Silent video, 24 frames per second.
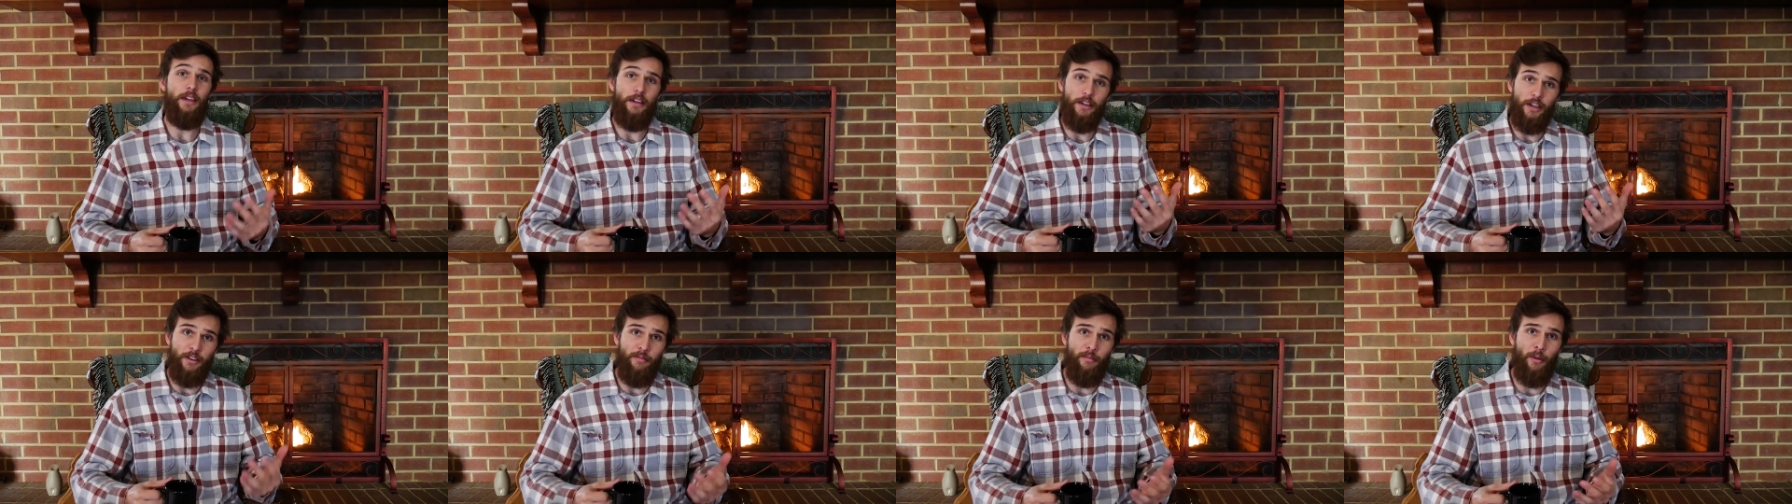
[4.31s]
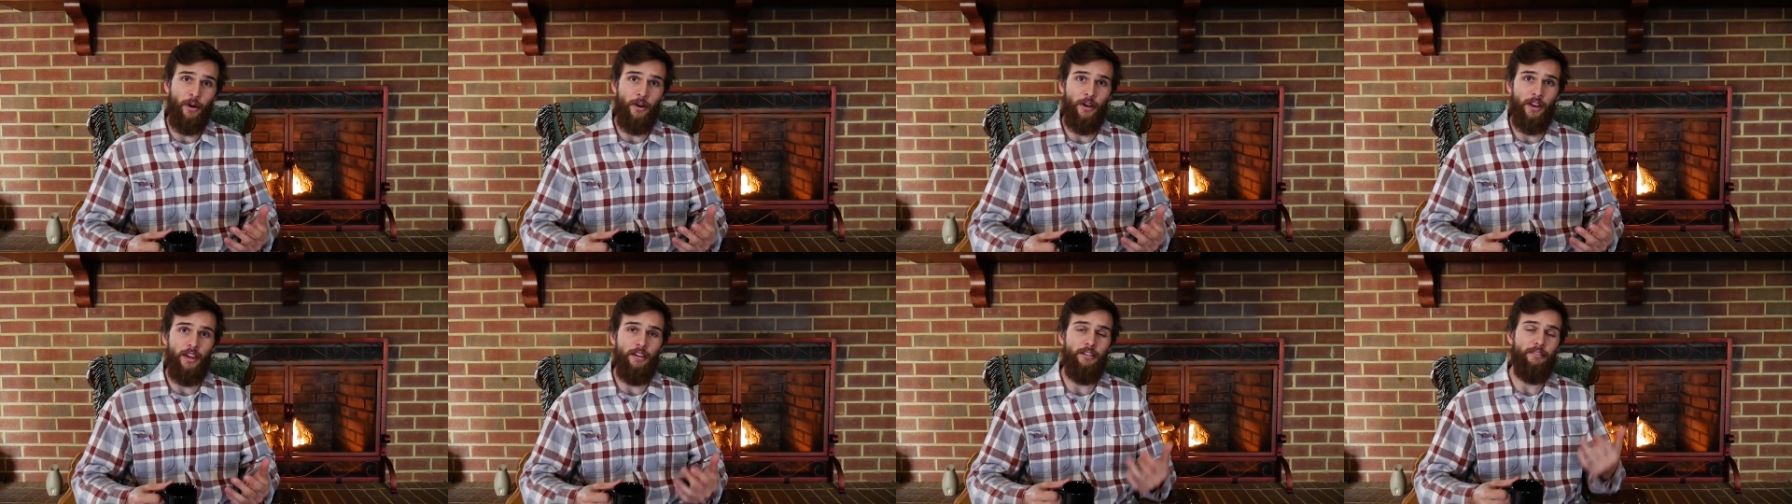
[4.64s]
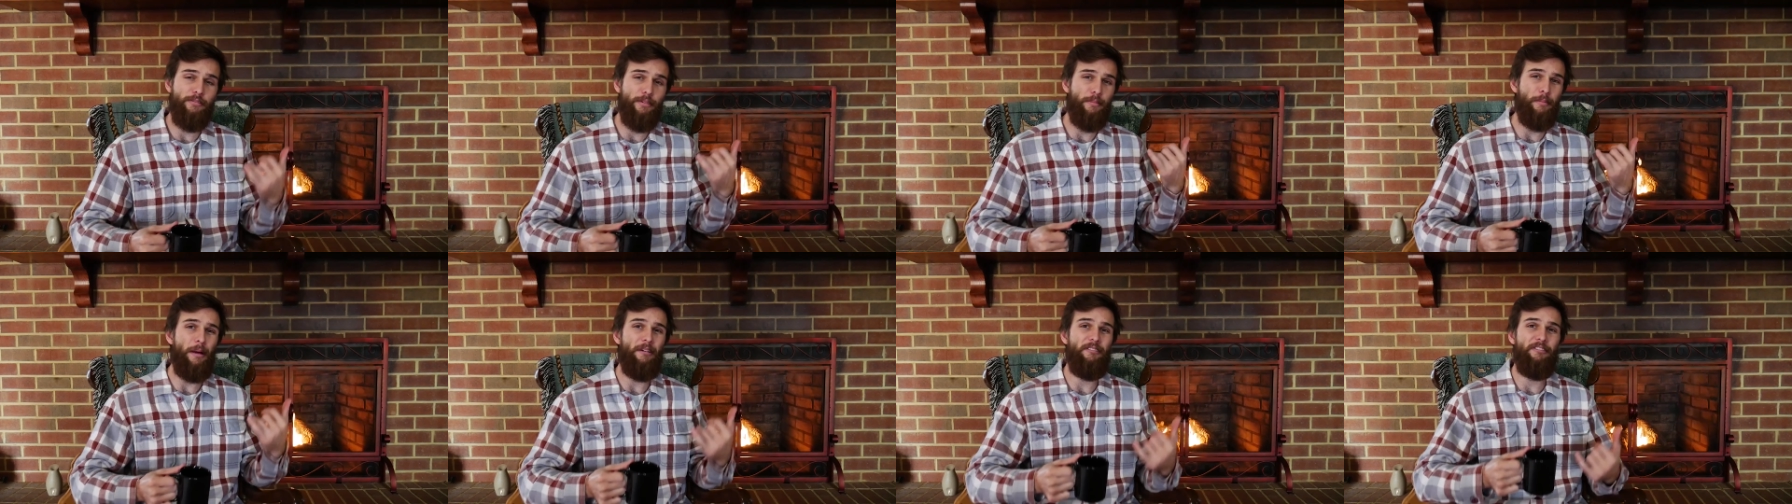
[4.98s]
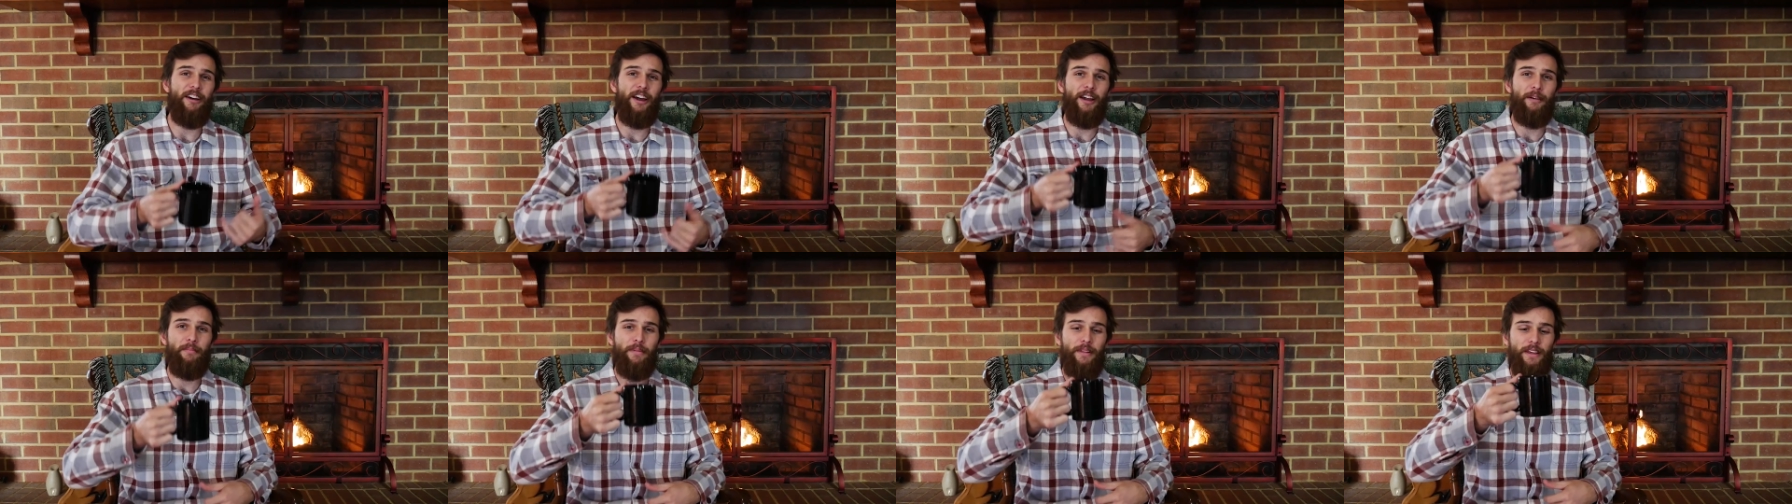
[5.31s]
good morning from my
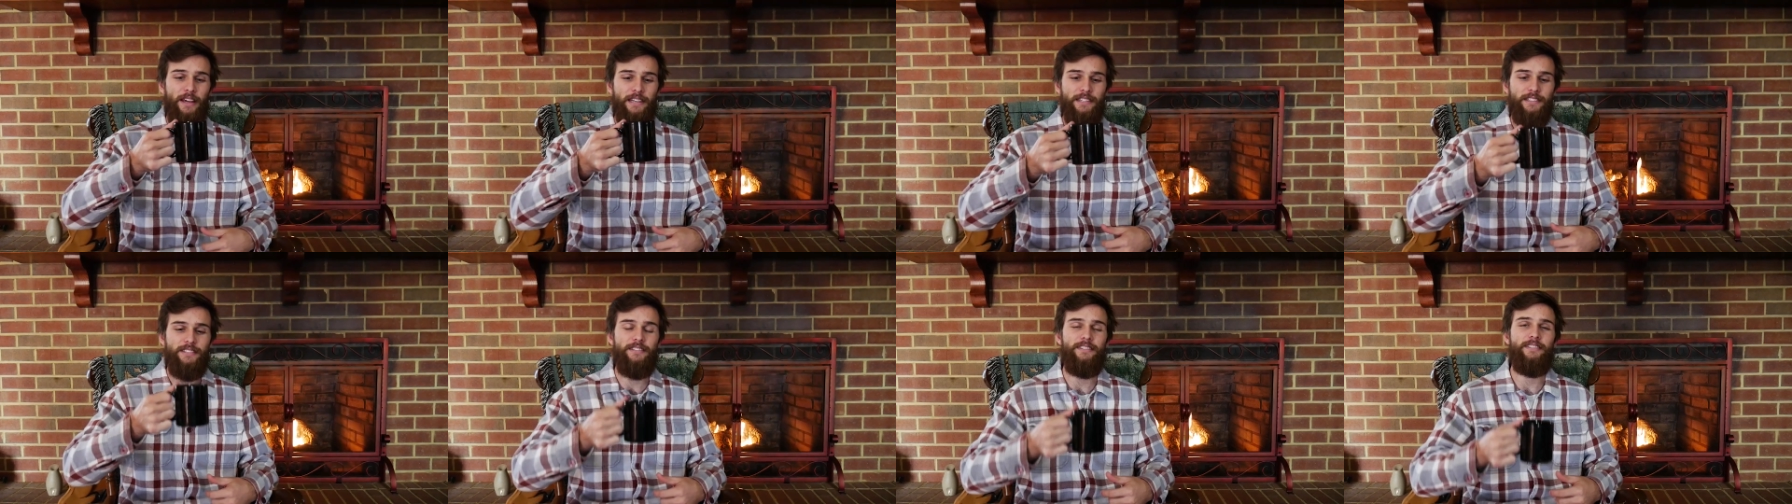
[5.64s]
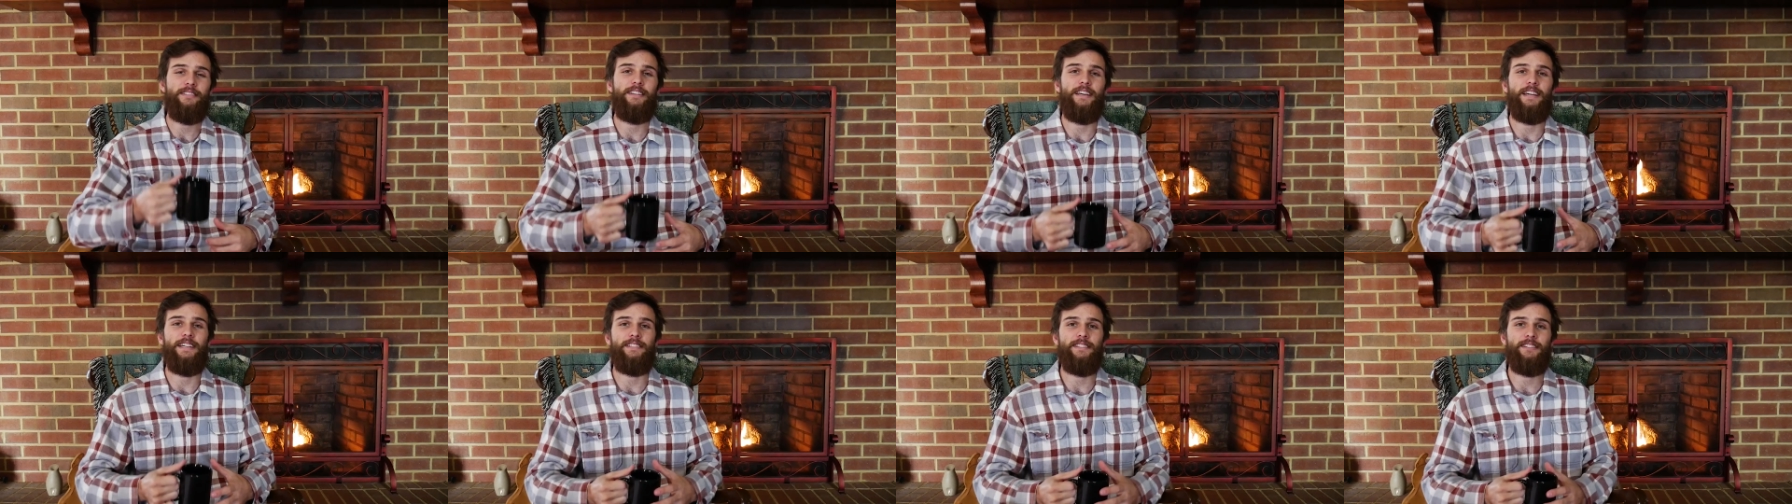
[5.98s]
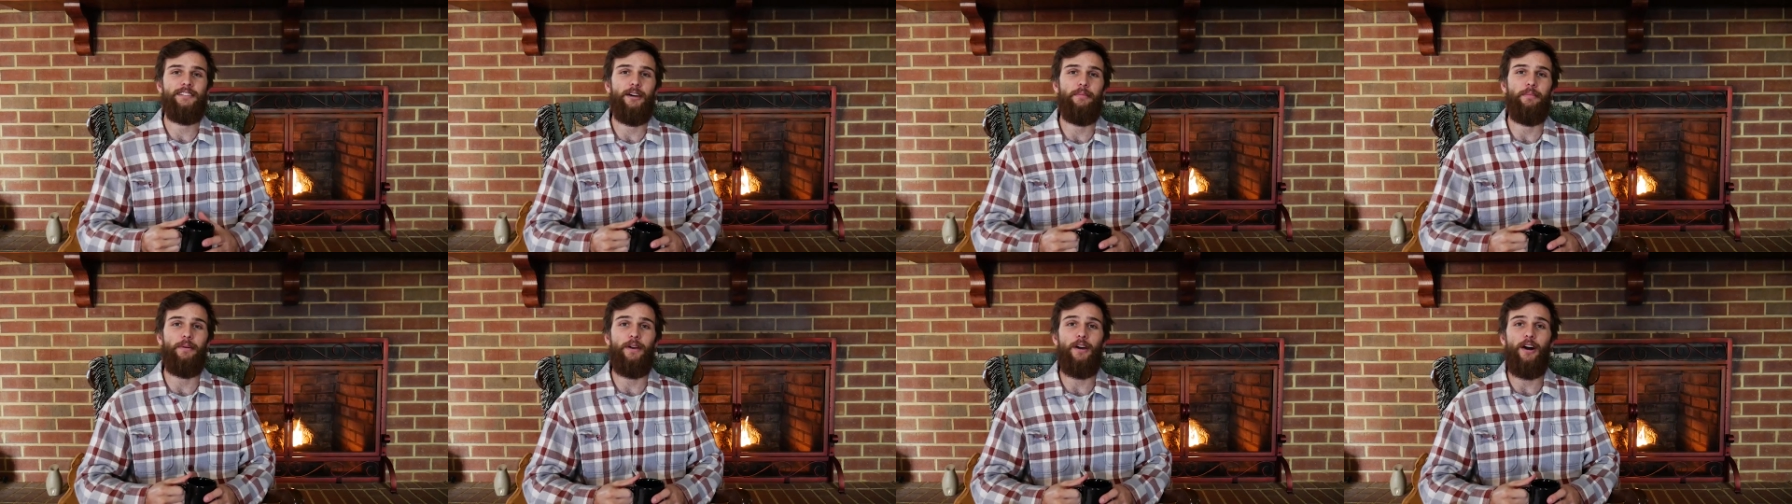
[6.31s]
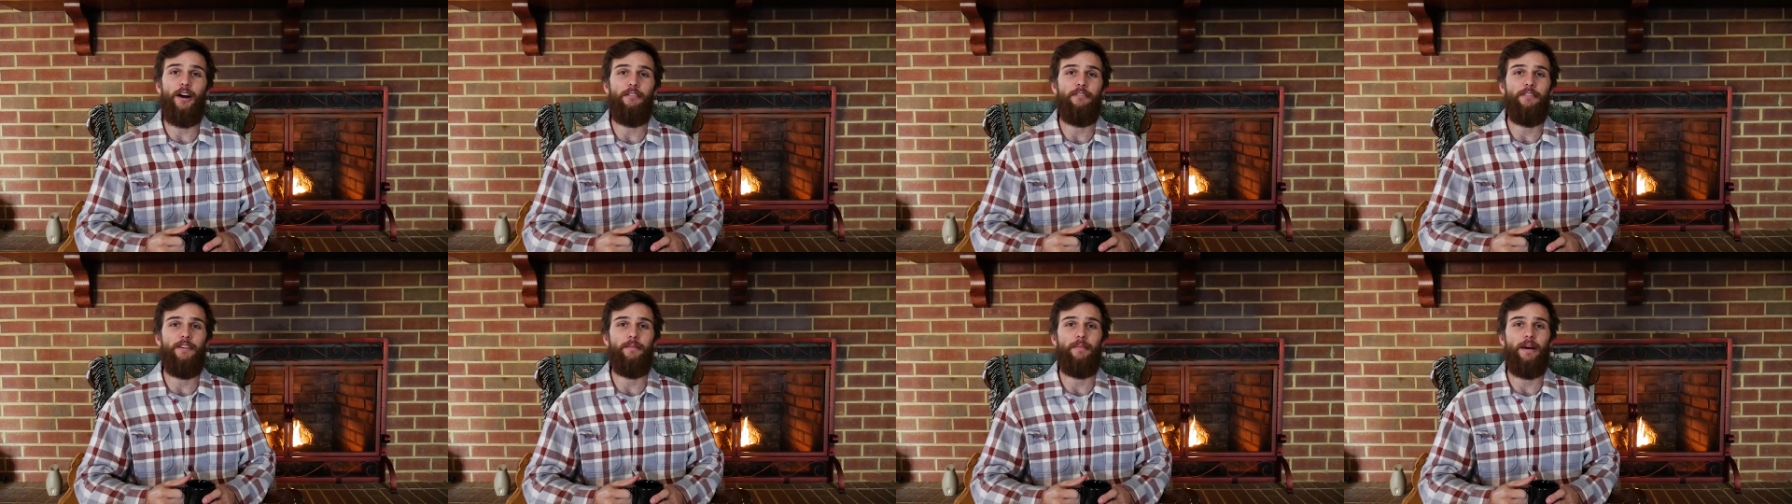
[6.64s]
fireplace. Nice cup of
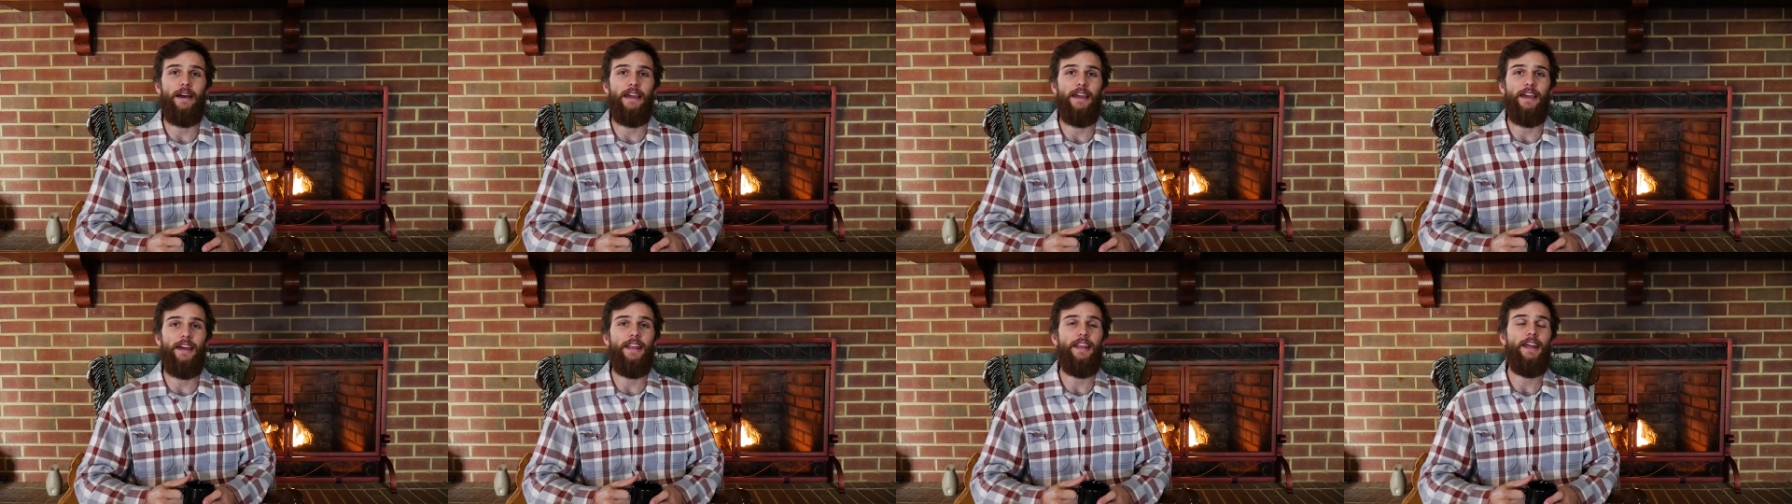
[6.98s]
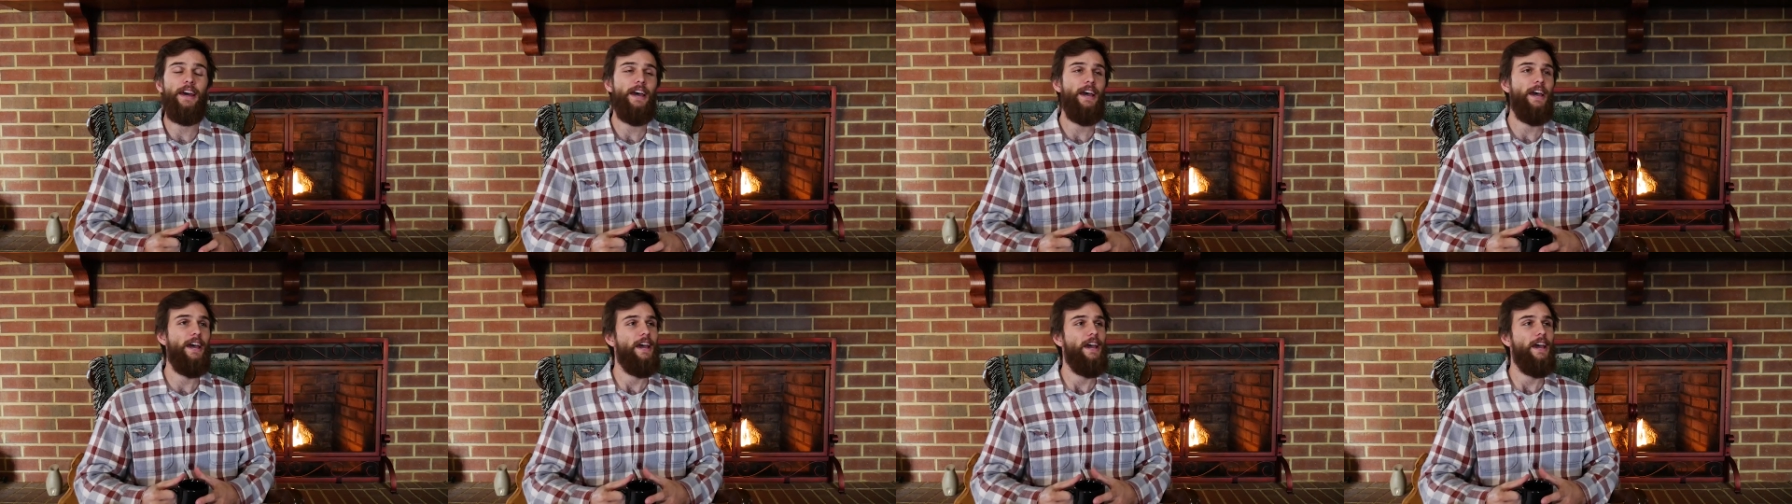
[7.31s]
coffee in my hand.